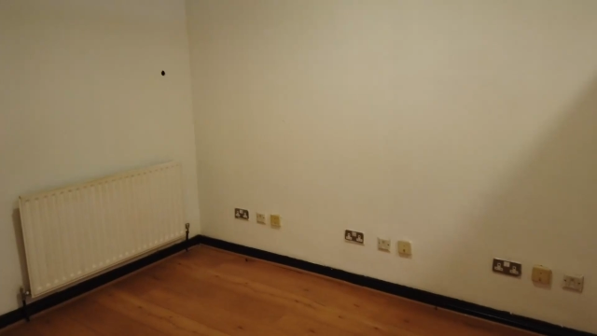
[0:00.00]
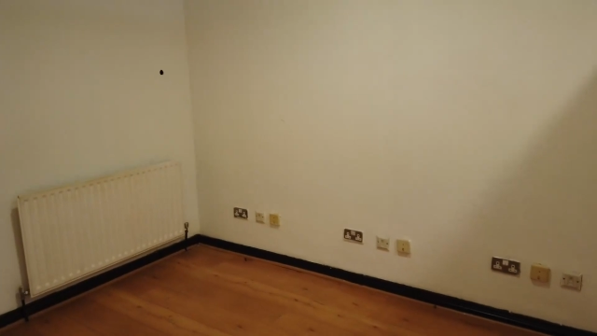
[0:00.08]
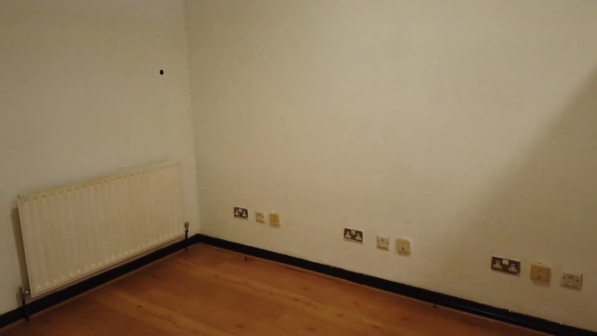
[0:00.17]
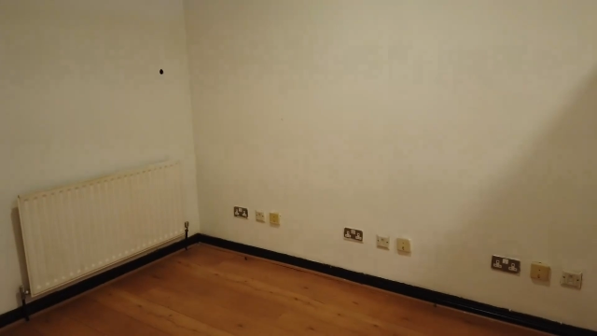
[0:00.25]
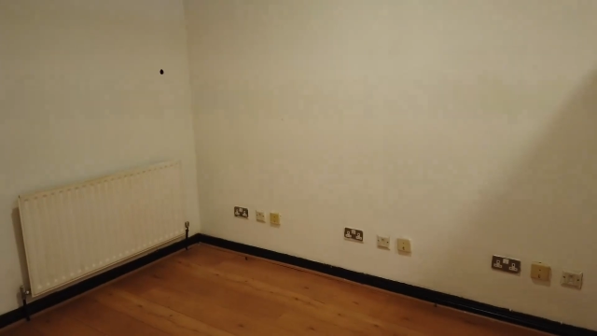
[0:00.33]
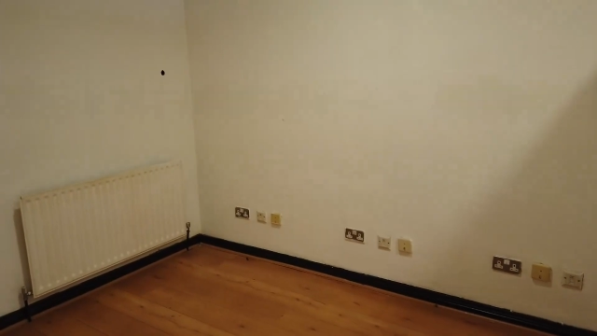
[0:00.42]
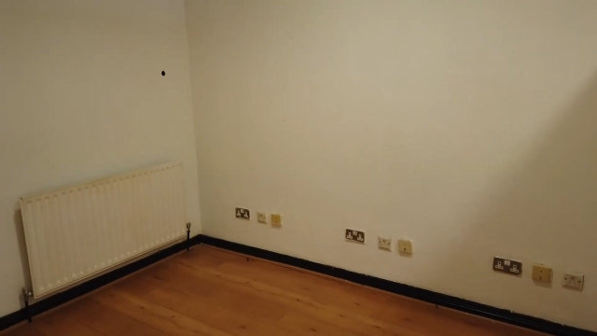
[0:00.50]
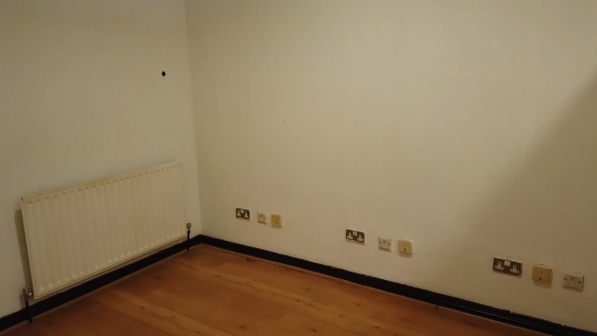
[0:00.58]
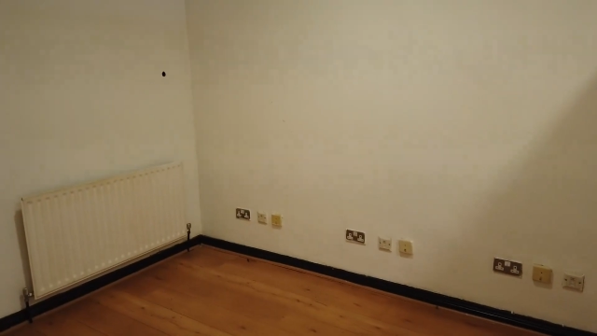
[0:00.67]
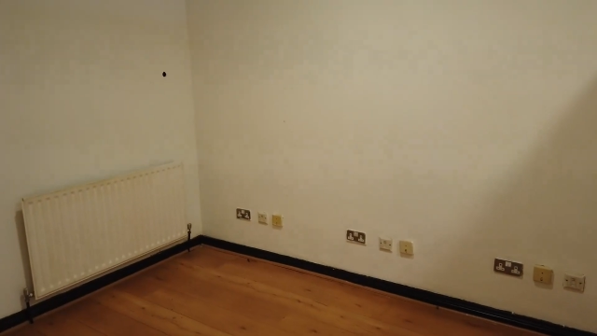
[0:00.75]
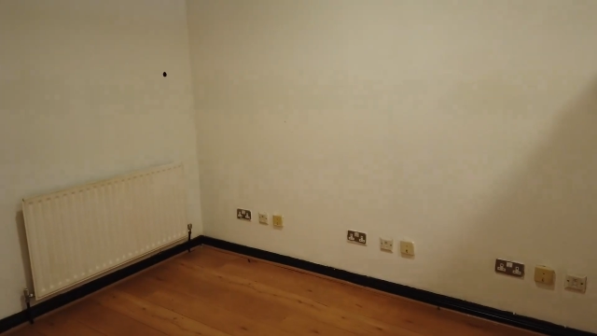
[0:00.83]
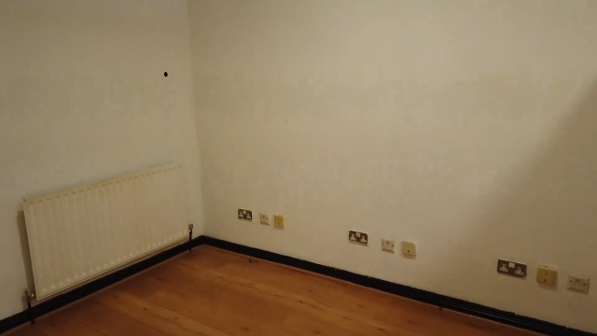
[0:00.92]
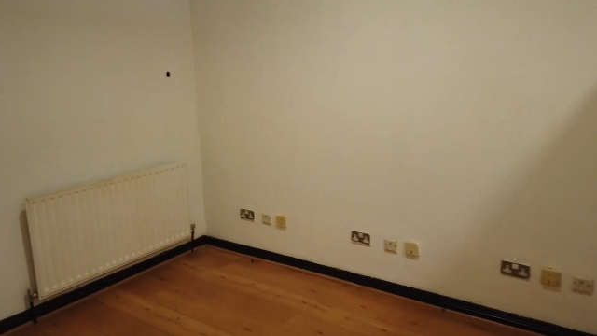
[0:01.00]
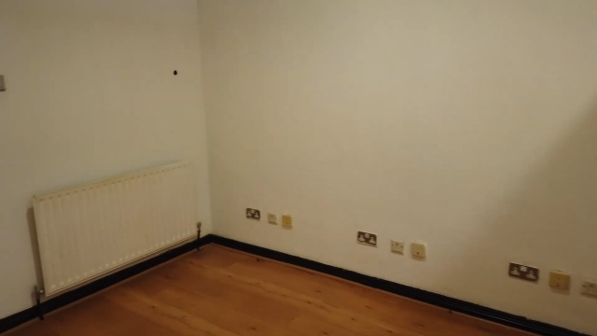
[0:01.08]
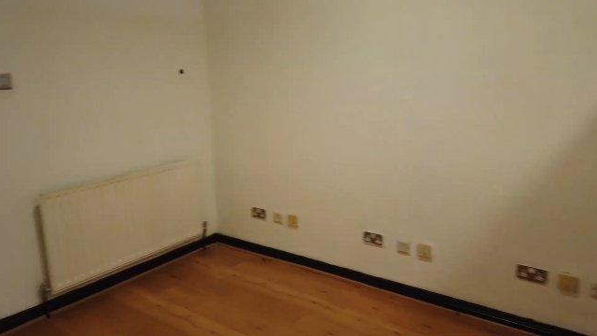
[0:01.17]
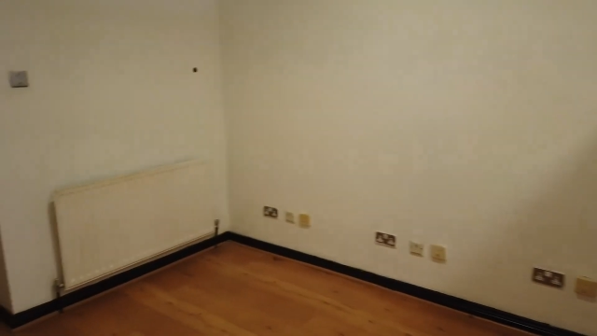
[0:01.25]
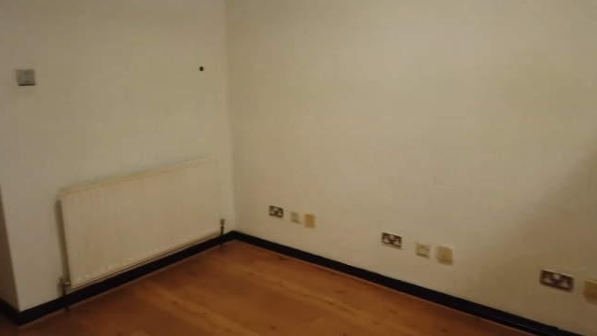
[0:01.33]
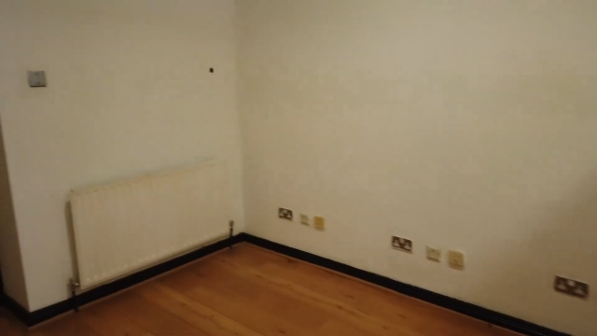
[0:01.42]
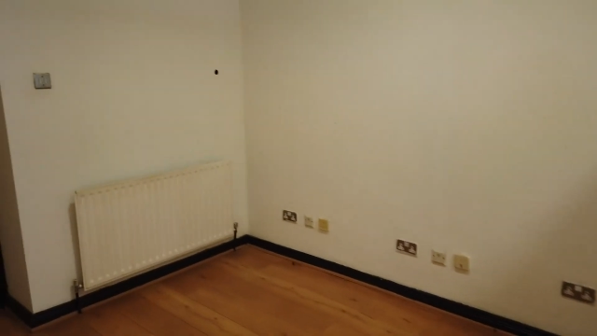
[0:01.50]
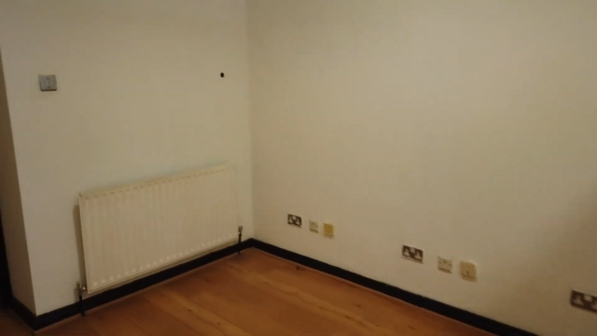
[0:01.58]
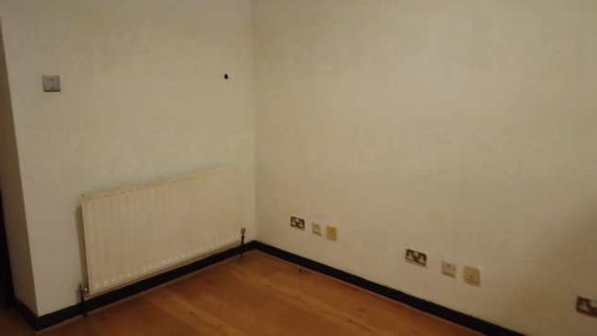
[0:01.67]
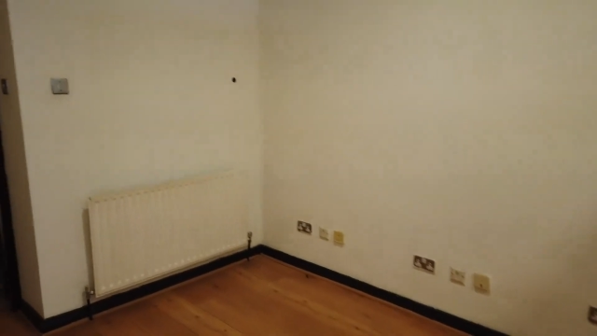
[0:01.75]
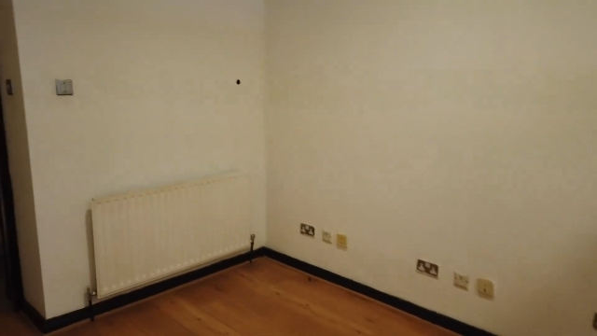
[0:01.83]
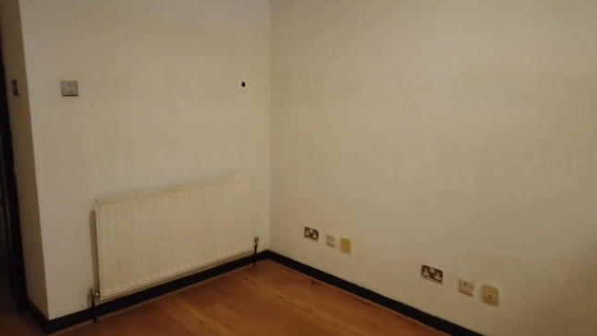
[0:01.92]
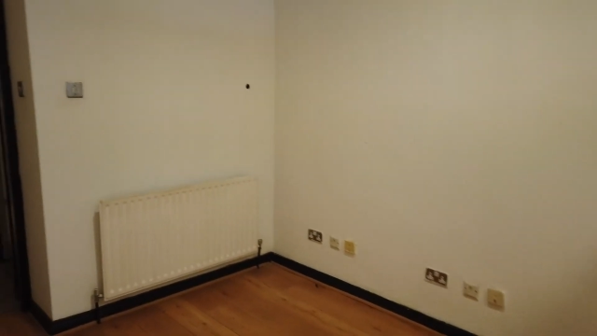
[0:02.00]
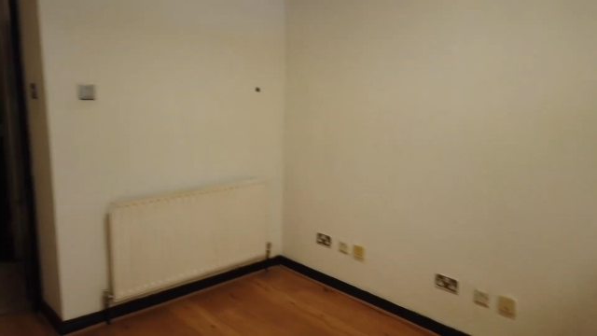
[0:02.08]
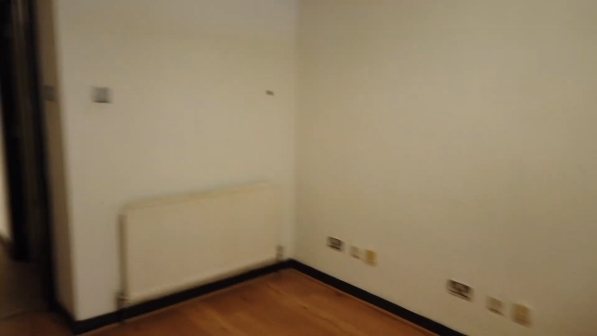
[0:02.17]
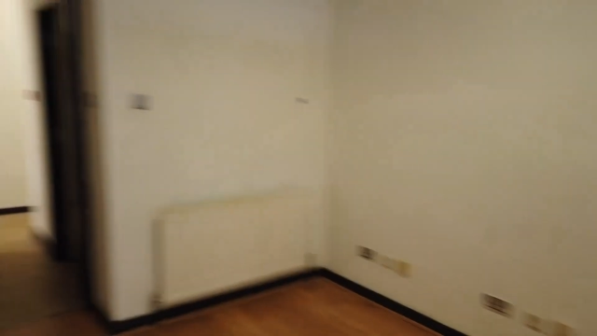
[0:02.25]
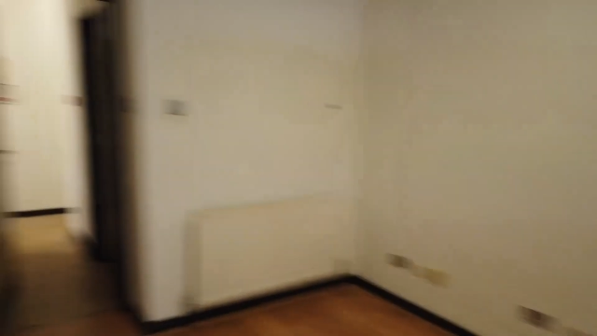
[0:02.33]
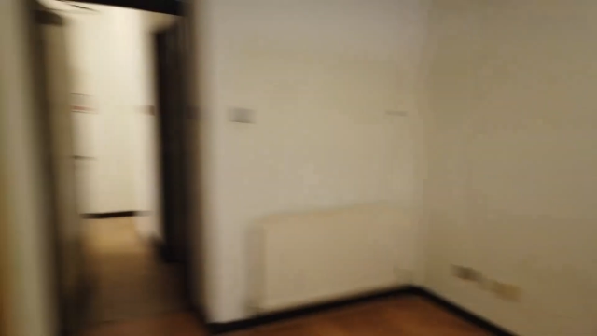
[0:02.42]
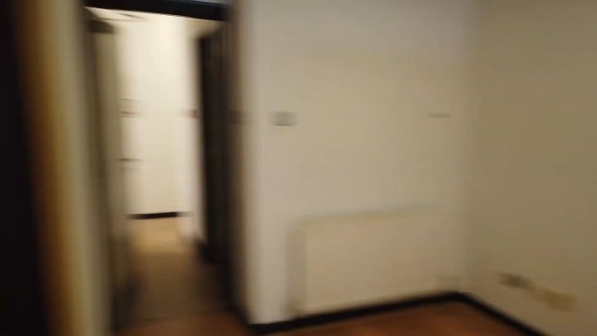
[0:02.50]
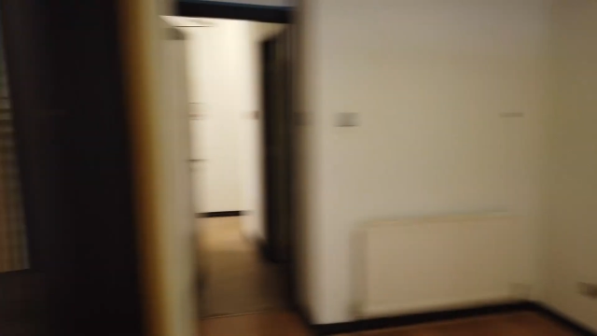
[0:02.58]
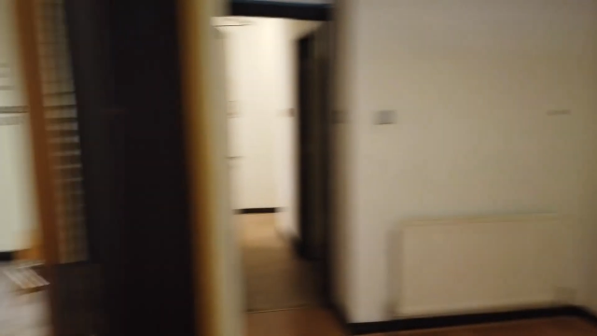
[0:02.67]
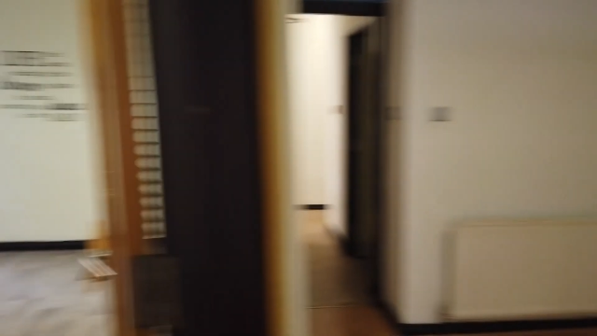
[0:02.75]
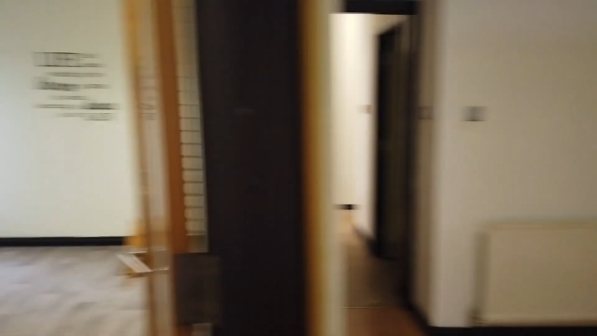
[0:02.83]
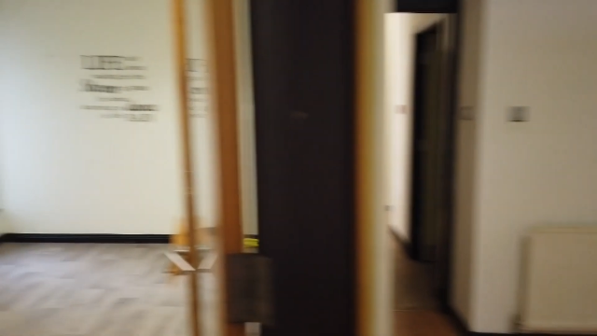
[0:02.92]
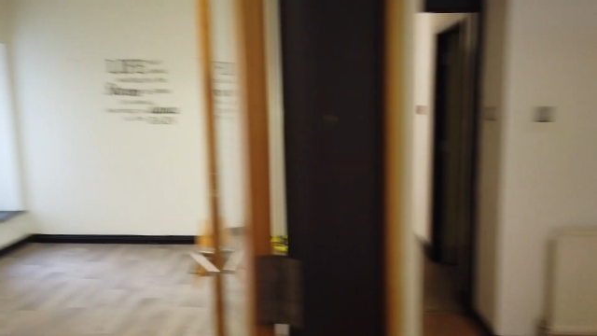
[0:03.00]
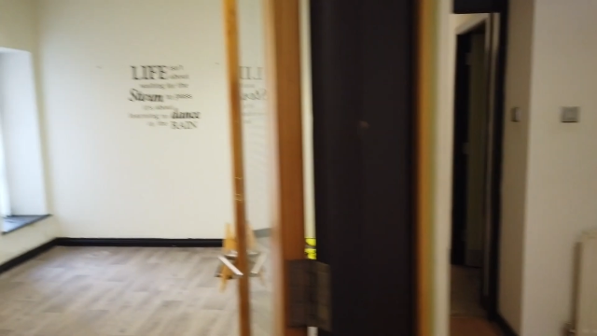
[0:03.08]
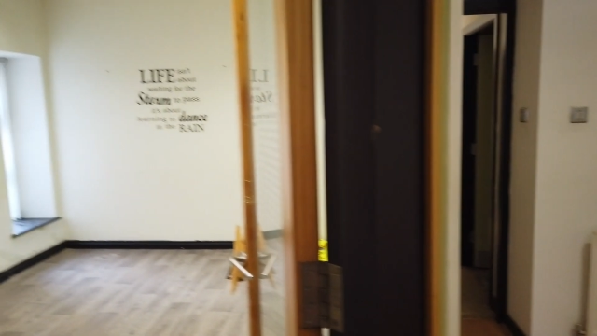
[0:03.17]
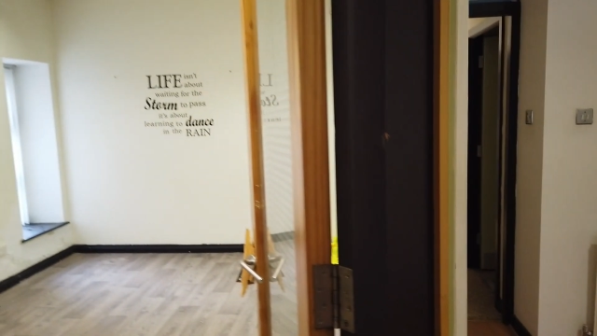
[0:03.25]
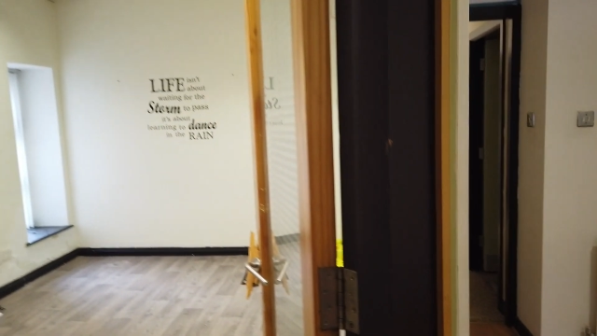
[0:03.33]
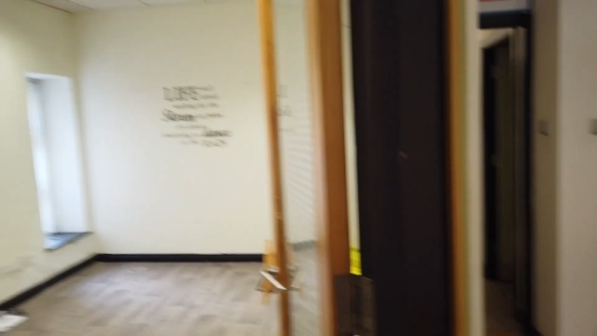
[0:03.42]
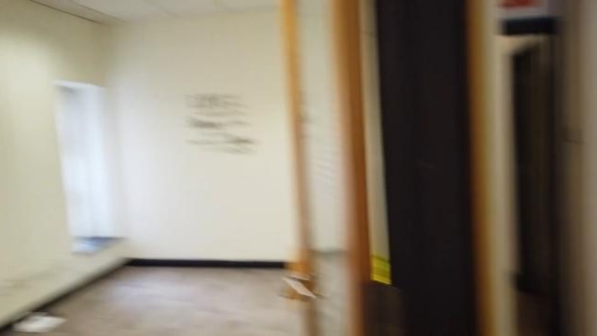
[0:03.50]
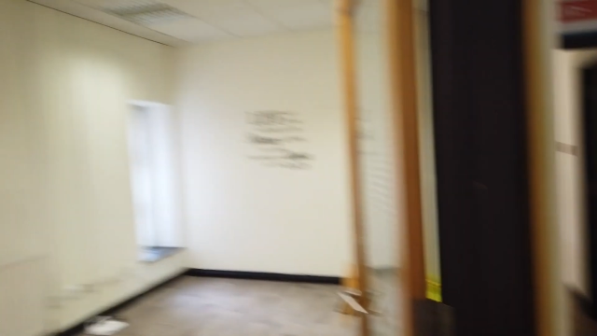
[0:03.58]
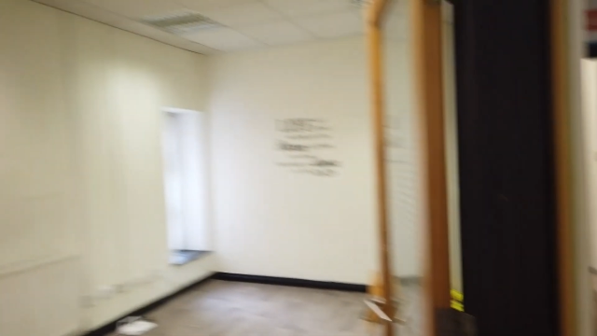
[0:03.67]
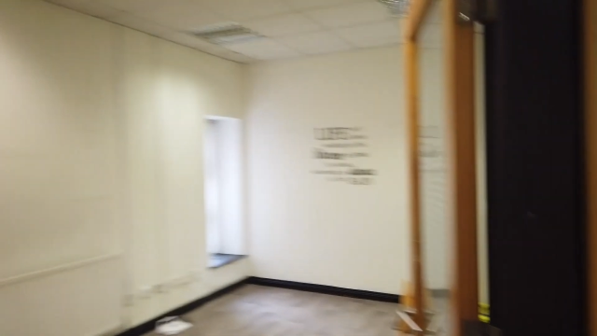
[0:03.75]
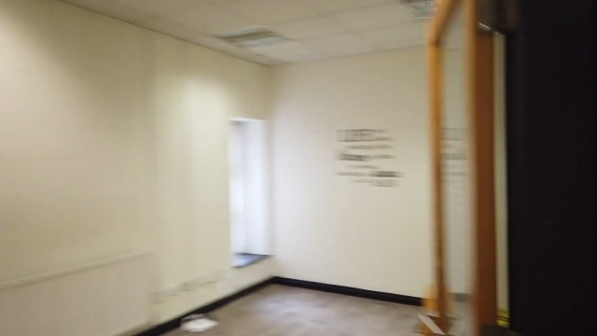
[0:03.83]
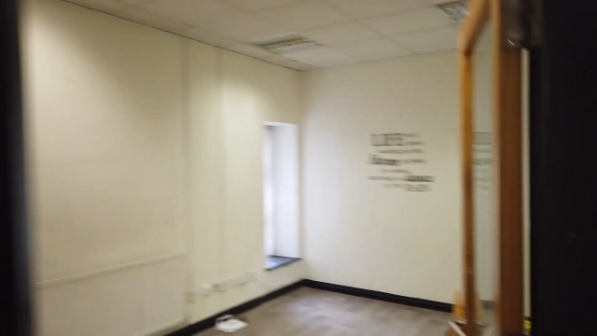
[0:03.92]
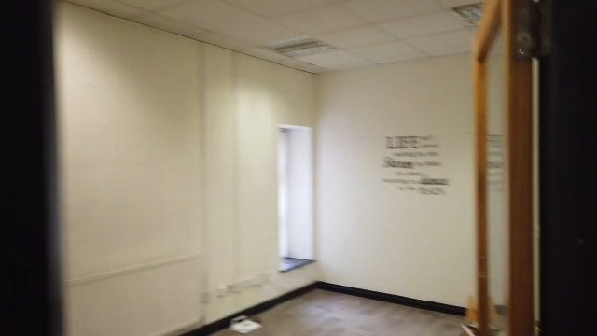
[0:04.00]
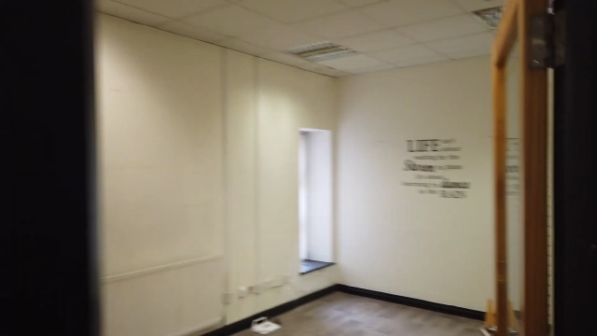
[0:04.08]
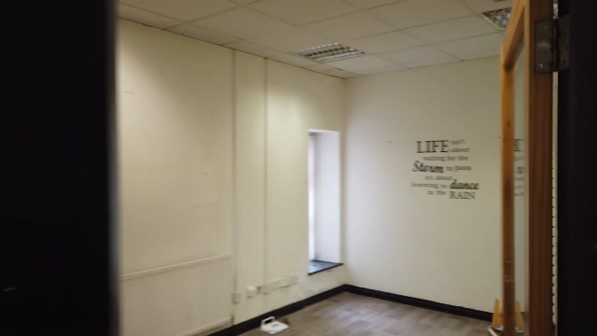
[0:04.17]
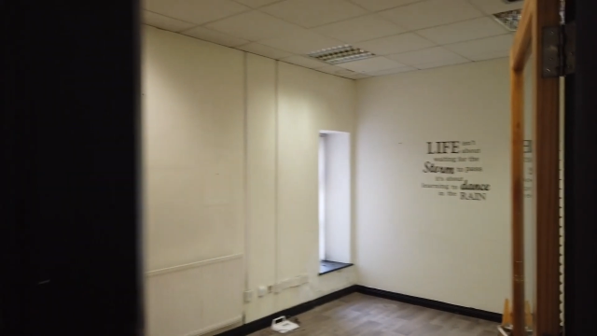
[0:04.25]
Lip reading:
(no speaker visible)